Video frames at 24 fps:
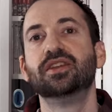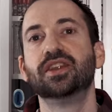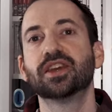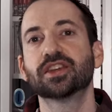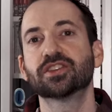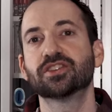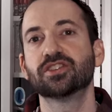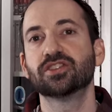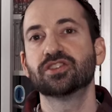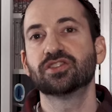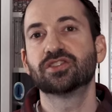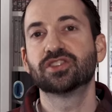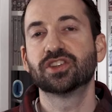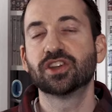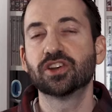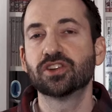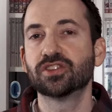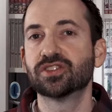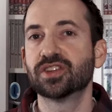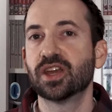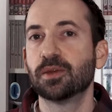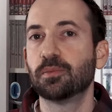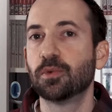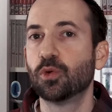Next is a
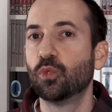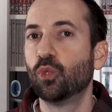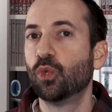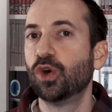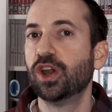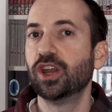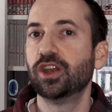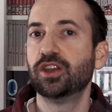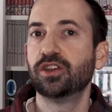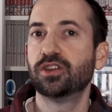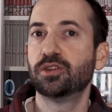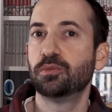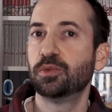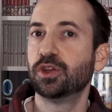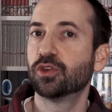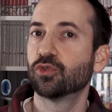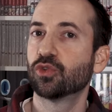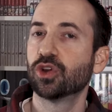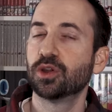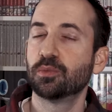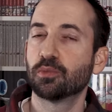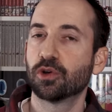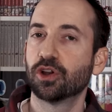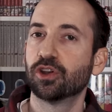series I've been waiting to be
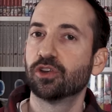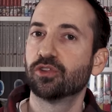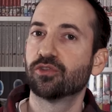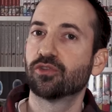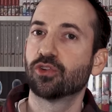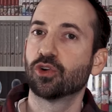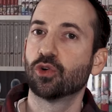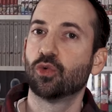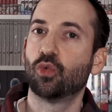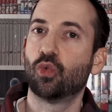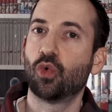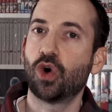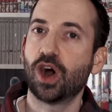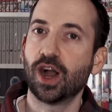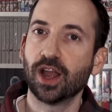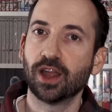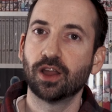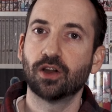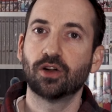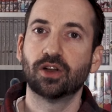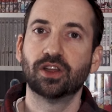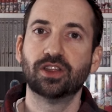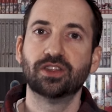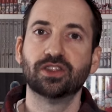reprinted for a
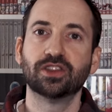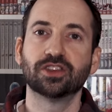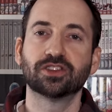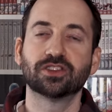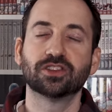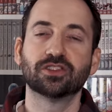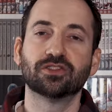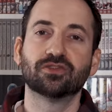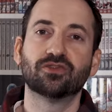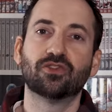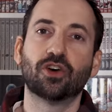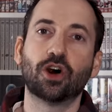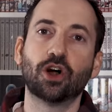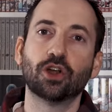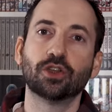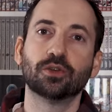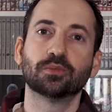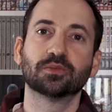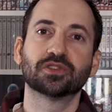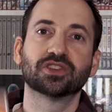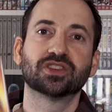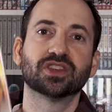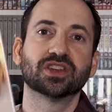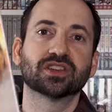while, and this is
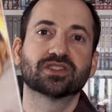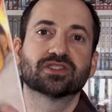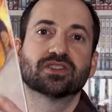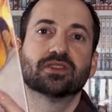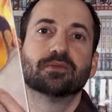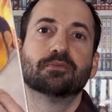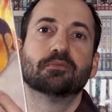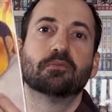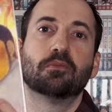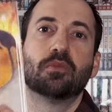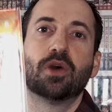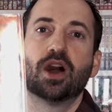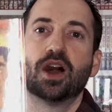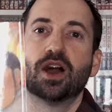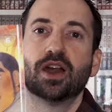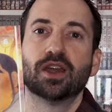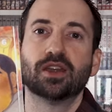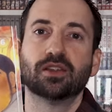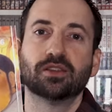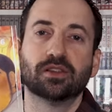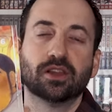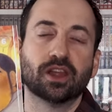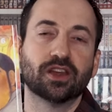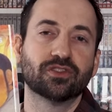volume six of
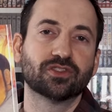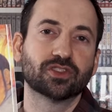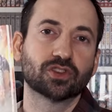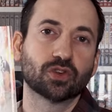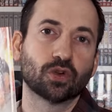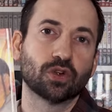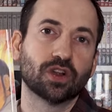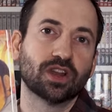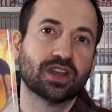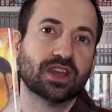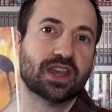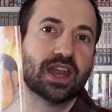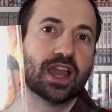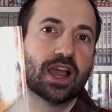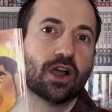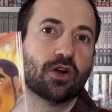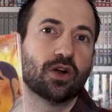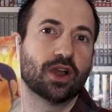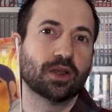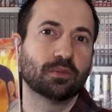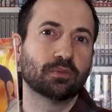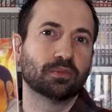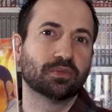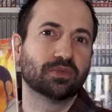My Love Story.
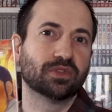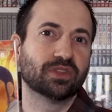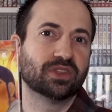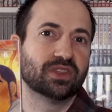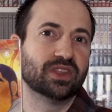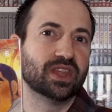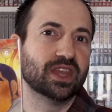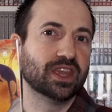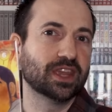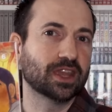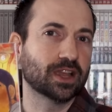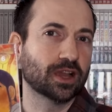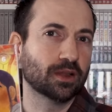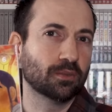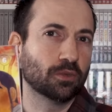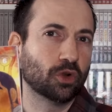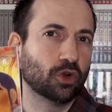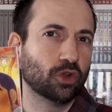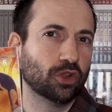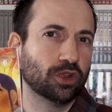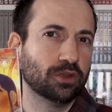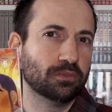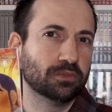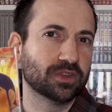Now I think I'm
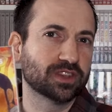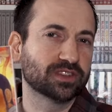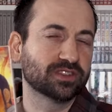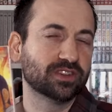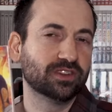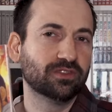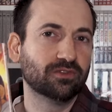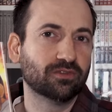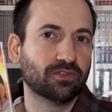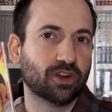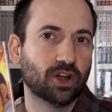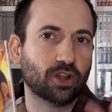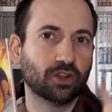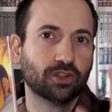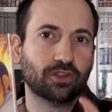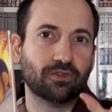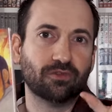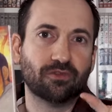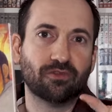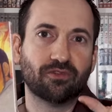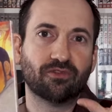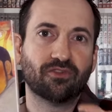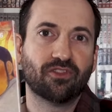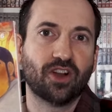only missing
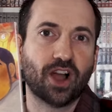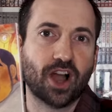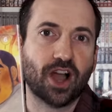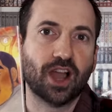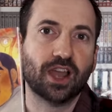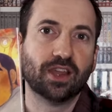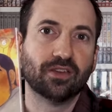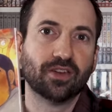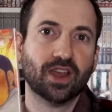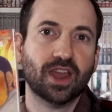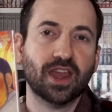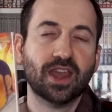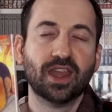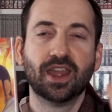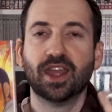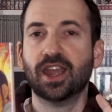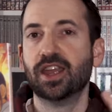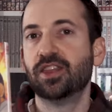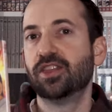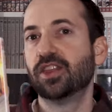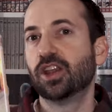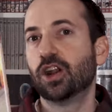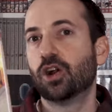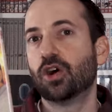volume five,
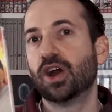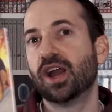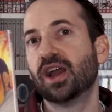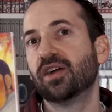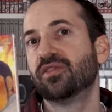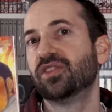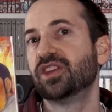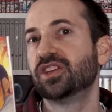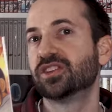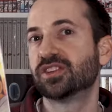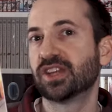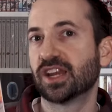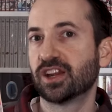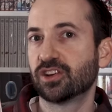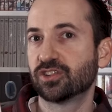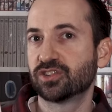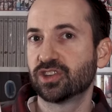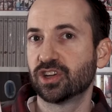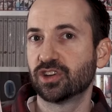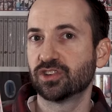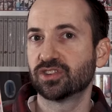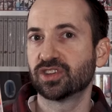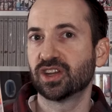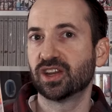and then I'll have the entire
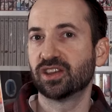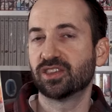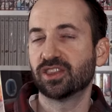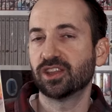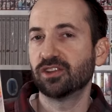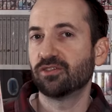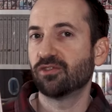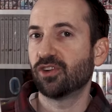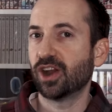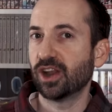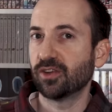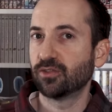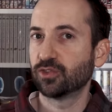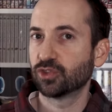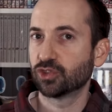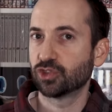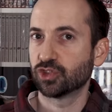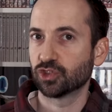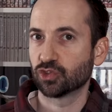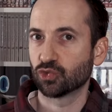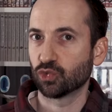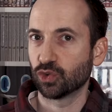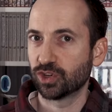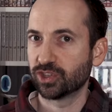series. And I think five was
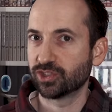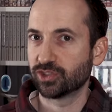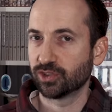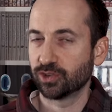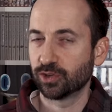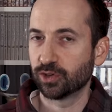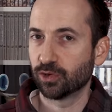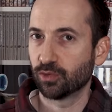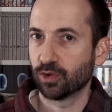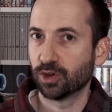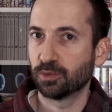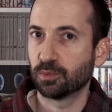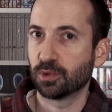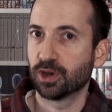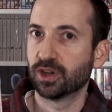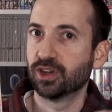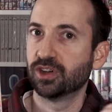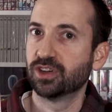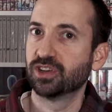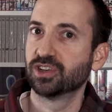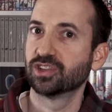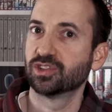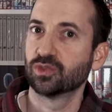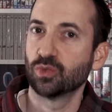just recently
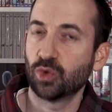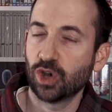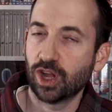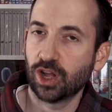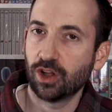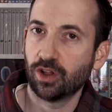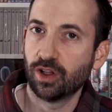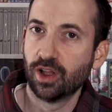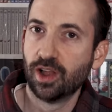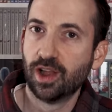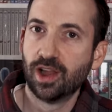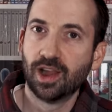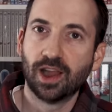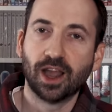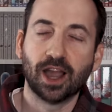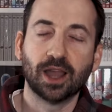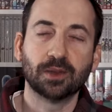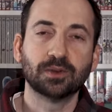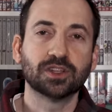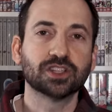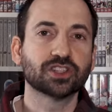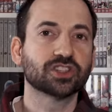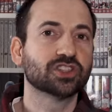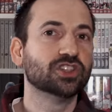reprinted as well.
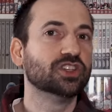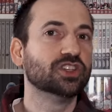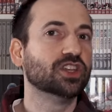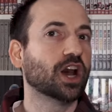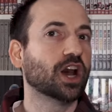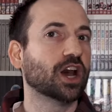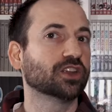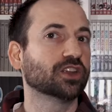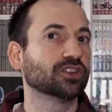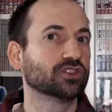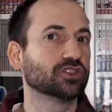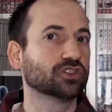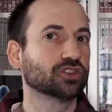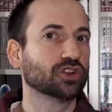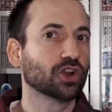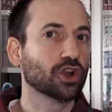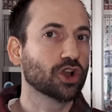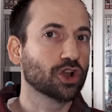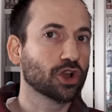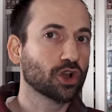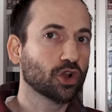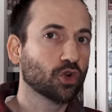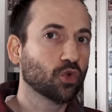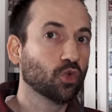I'm just not
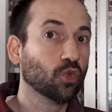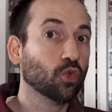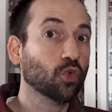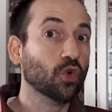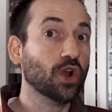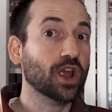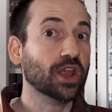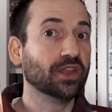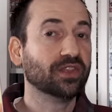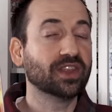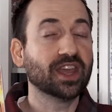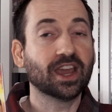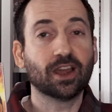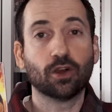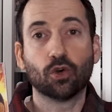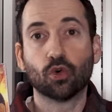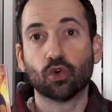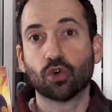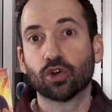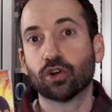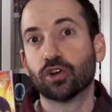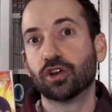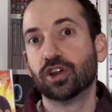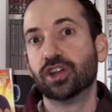sure when that
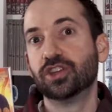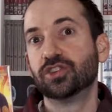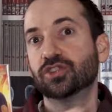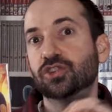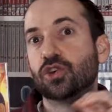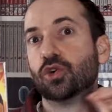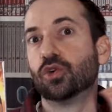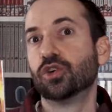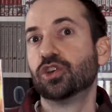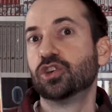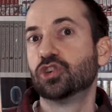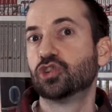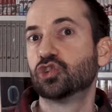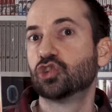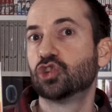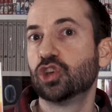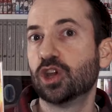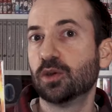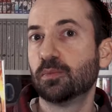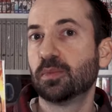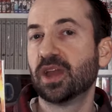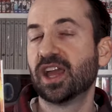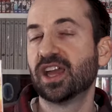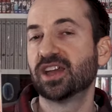order is going to
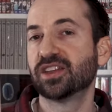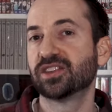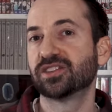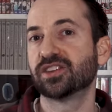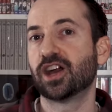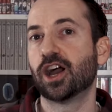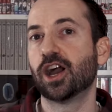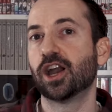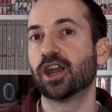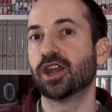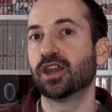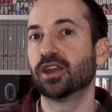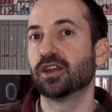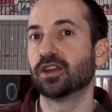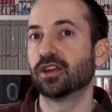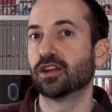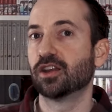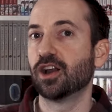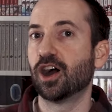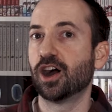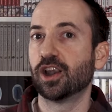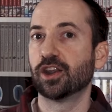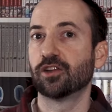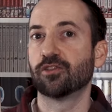ship as I
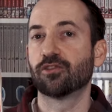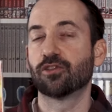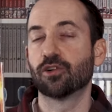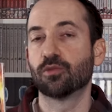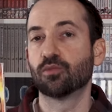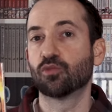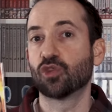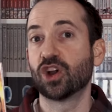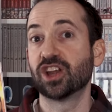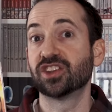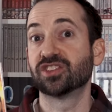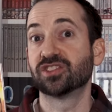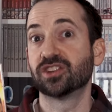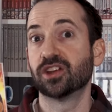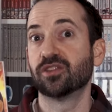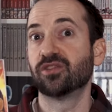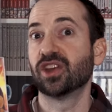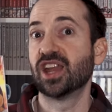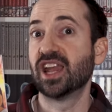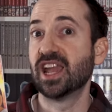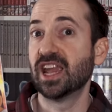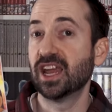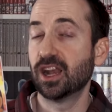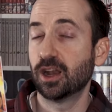got it from Right Stuf
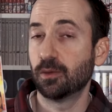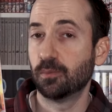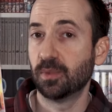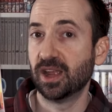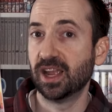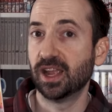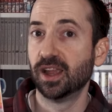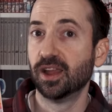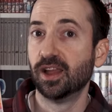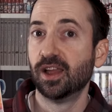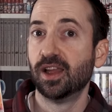Anime,